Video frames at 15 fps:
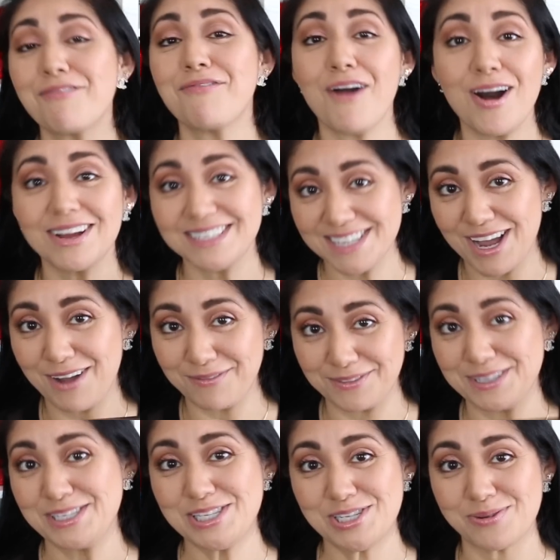fond of
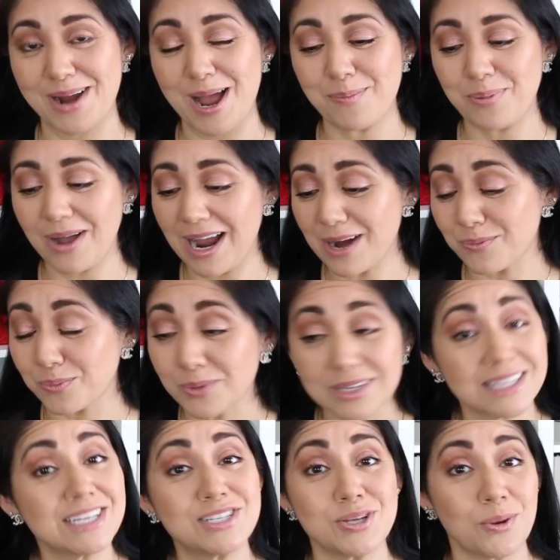this strap. I
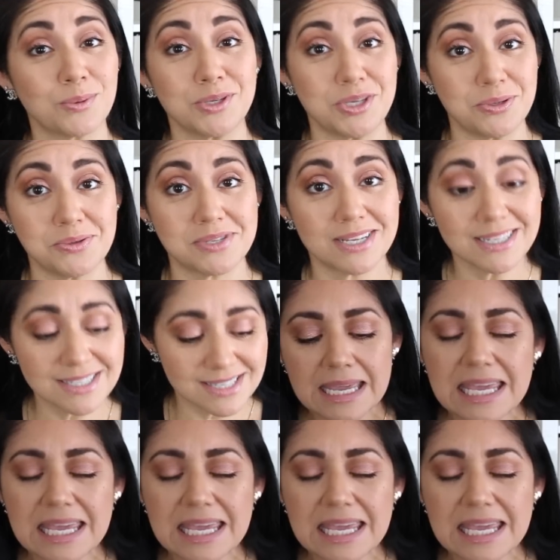really don't use it.